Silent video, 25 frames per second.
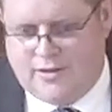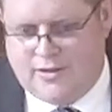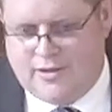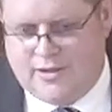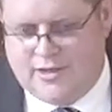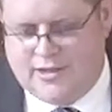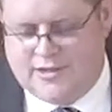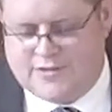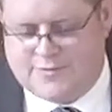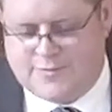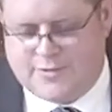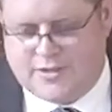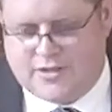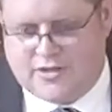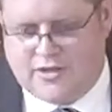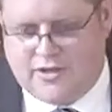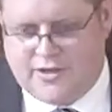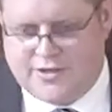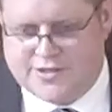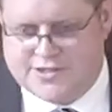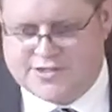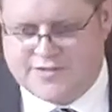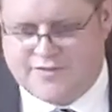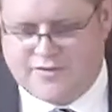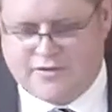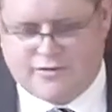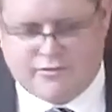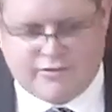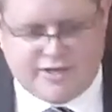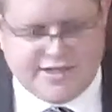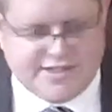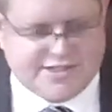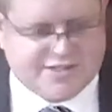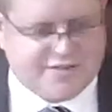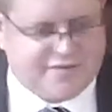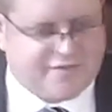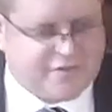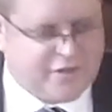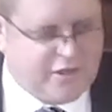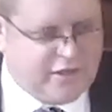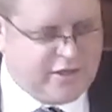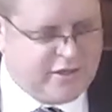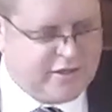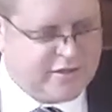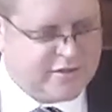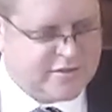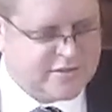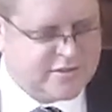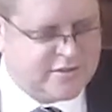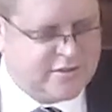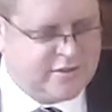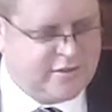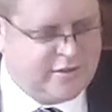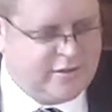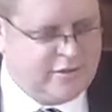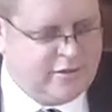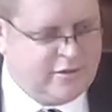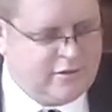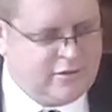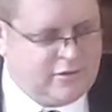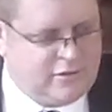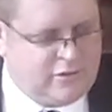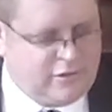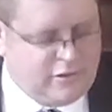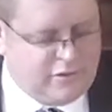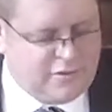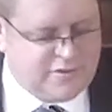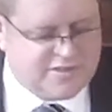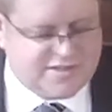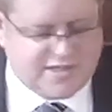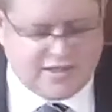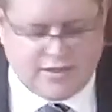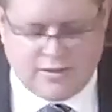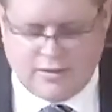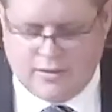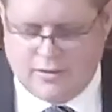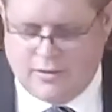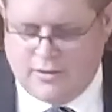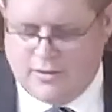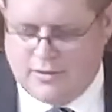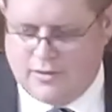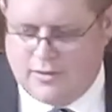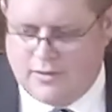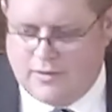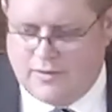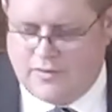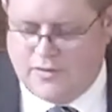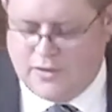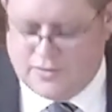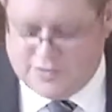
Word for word: It's because of the grace of God using those